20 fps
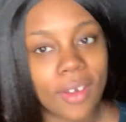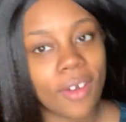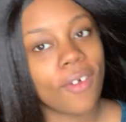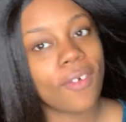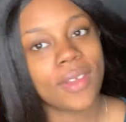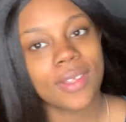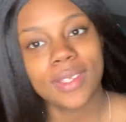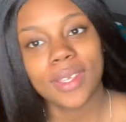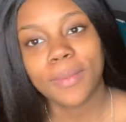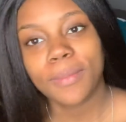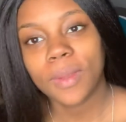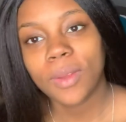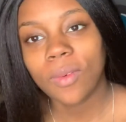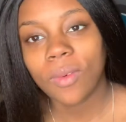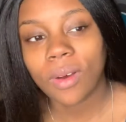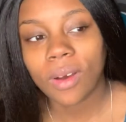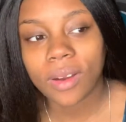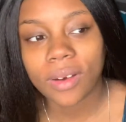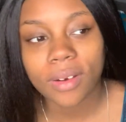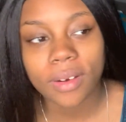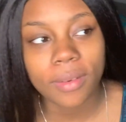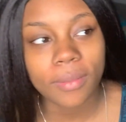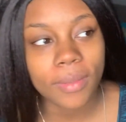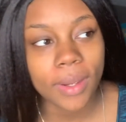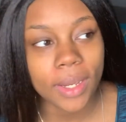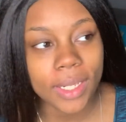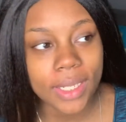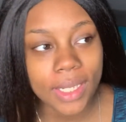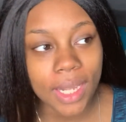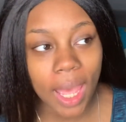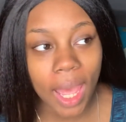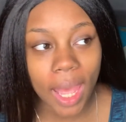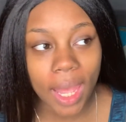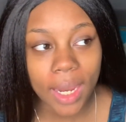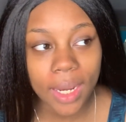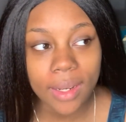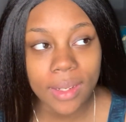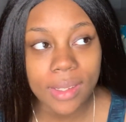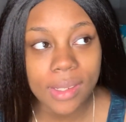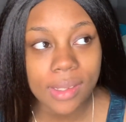always give me water. My
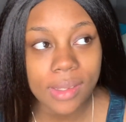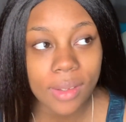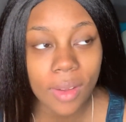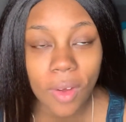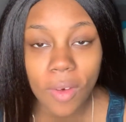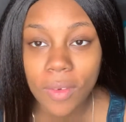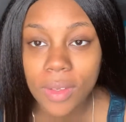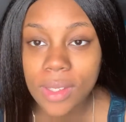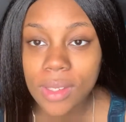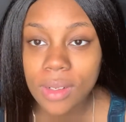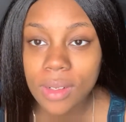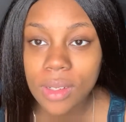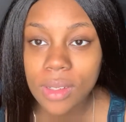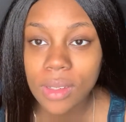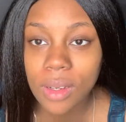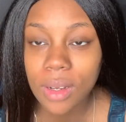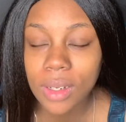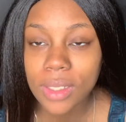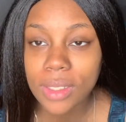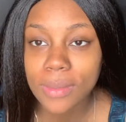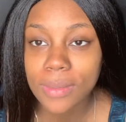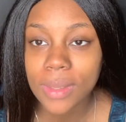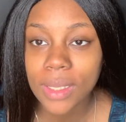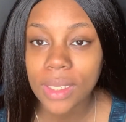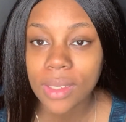dad is always there to talk to me.